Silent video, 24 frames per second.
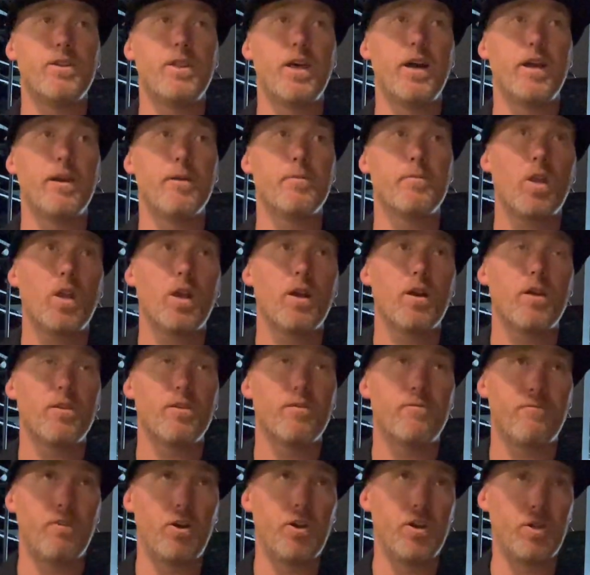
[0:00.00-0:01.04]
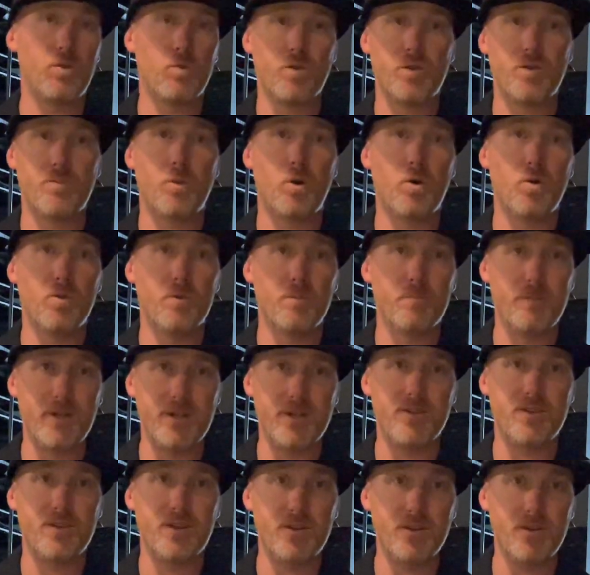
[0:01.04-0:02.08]
that the funding was pulled
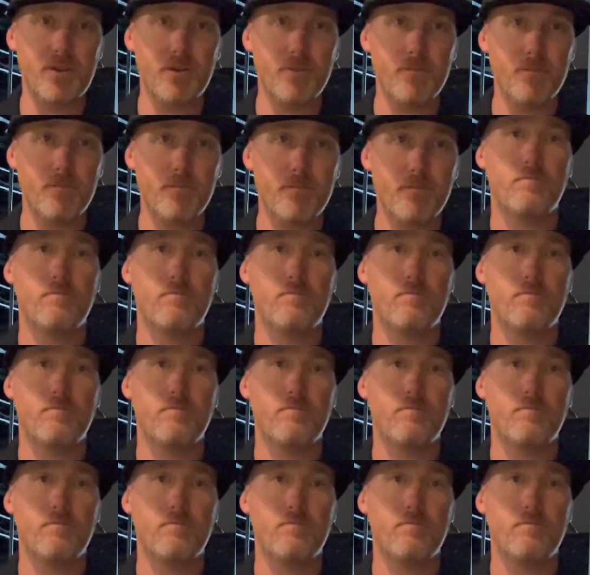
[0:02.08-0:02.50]
mid-season,